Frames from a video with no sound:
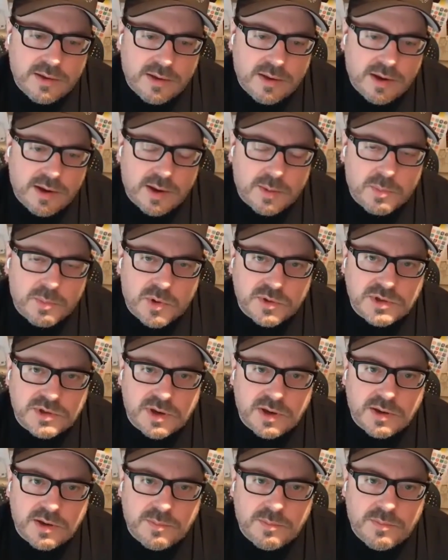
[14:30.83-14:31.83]

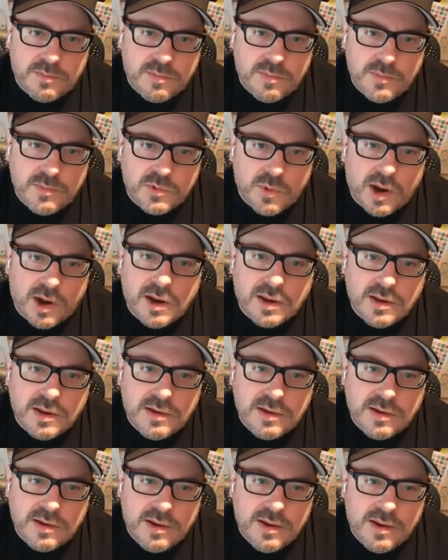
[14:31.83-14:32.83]
ampersand
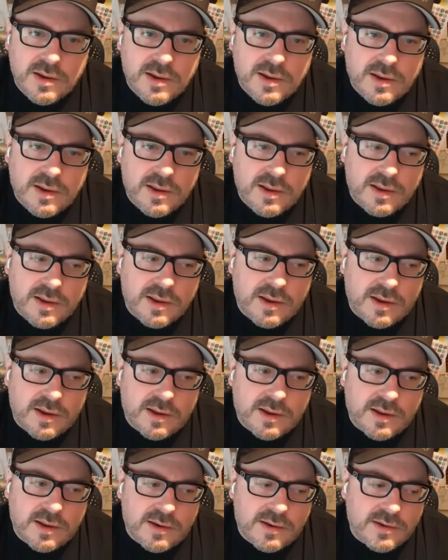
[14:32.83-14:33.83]
dragon.
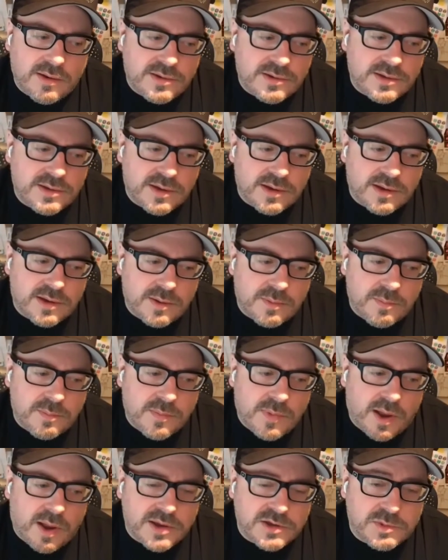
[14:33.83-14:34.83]
And
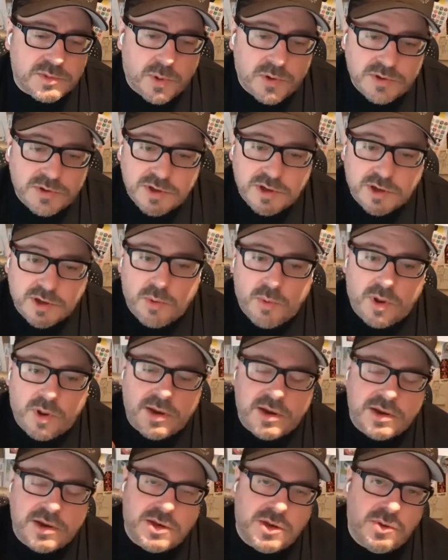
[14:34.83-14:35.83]
I was supposed to go
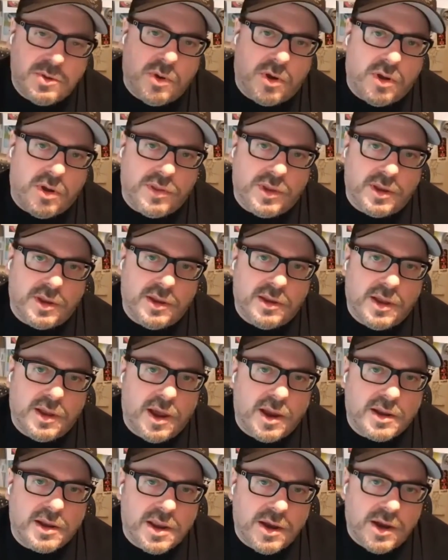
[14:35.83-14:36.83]
on to do all the
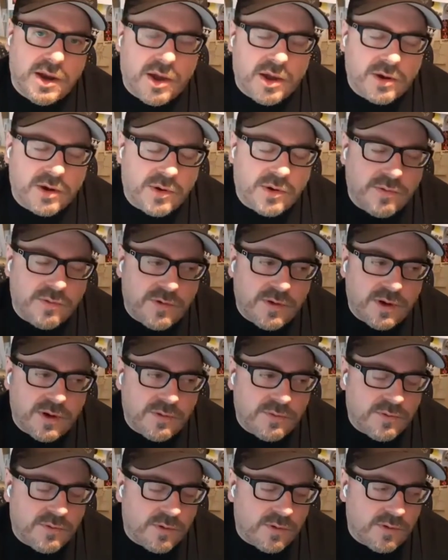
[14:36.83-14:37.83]

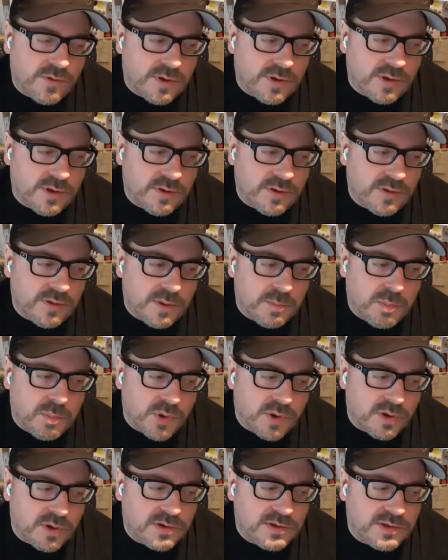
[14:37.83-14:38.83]
iconography for the
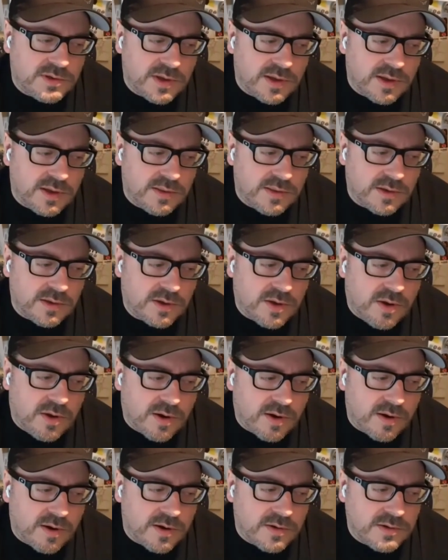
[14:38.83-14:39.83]
books and the
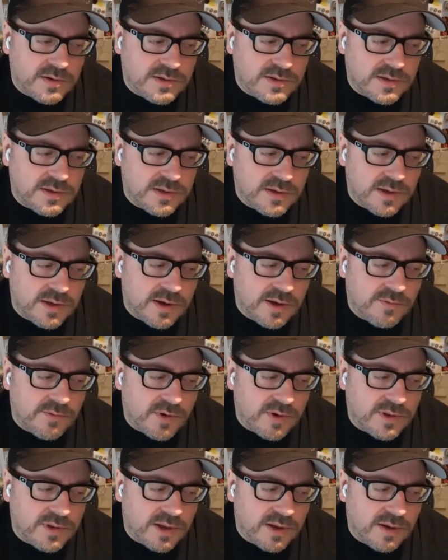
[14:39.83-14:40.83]
cards and
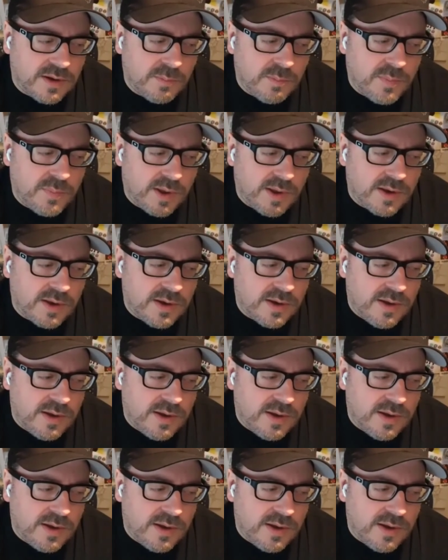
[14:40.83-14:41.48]
everything. But